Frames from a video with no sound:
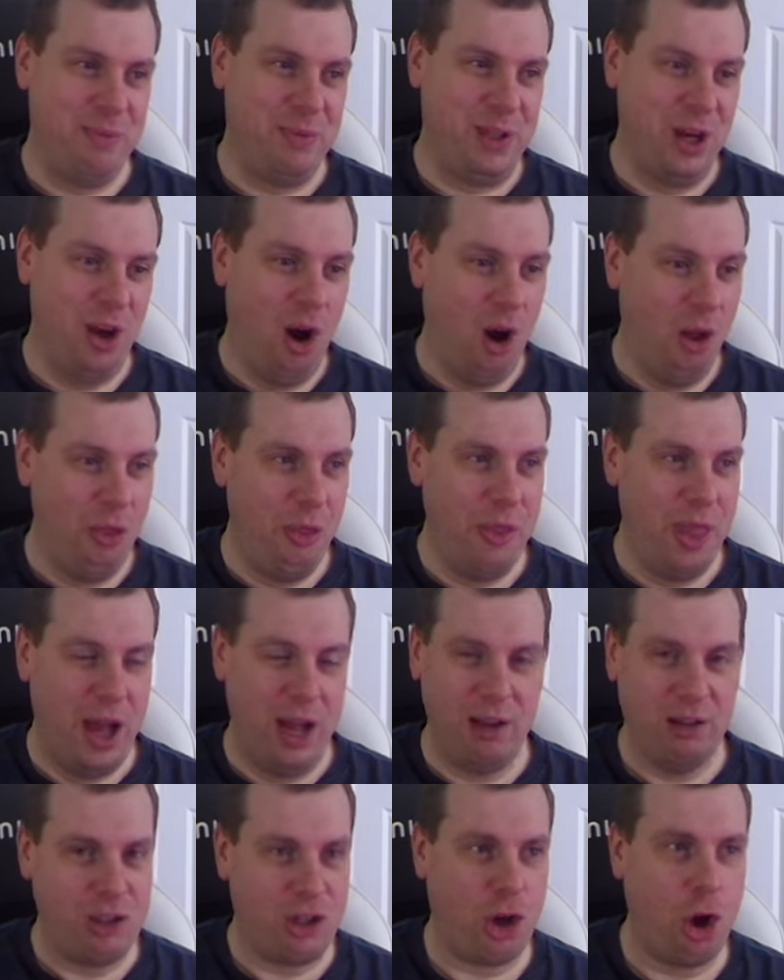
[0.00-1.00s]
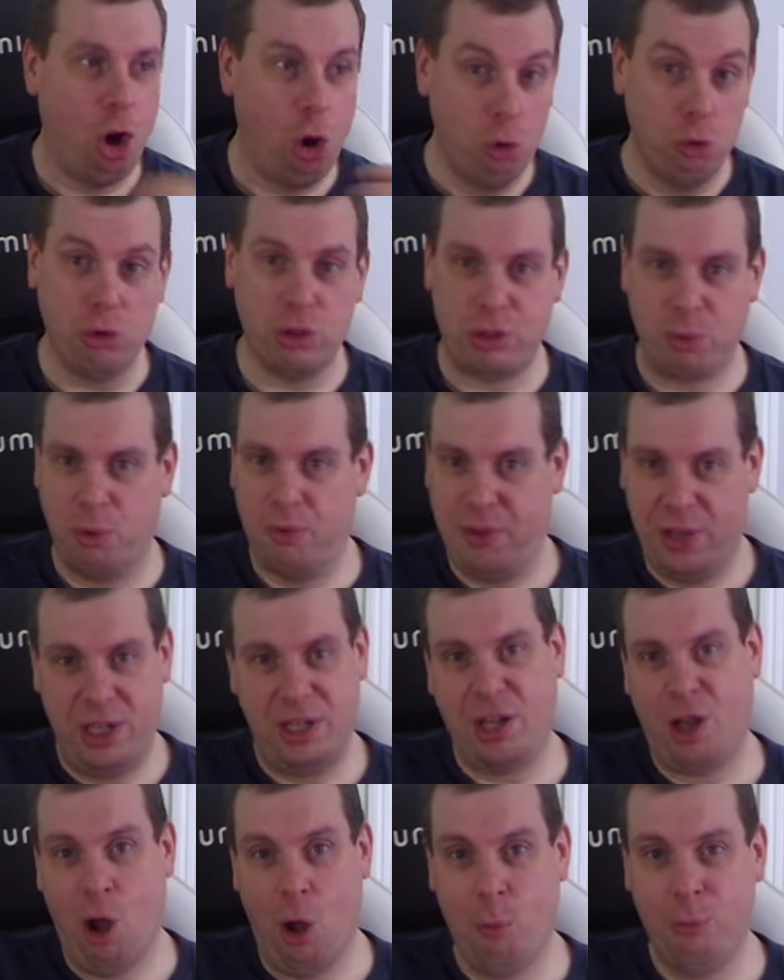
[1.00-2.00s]
you know, on that cult
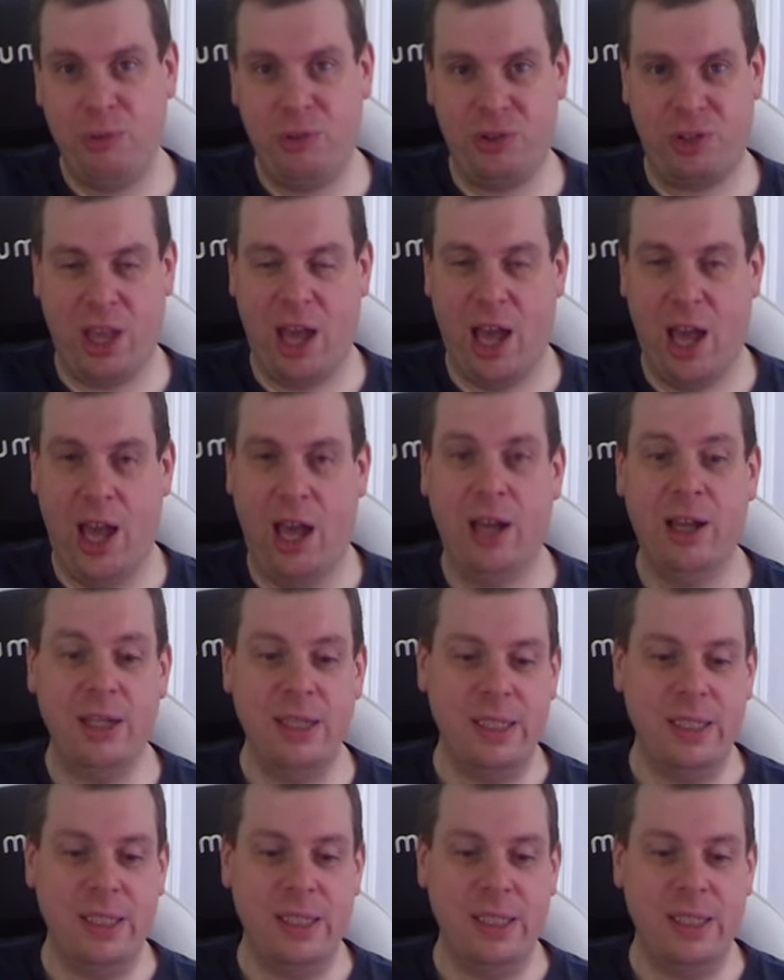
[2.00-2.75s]
within Comstar.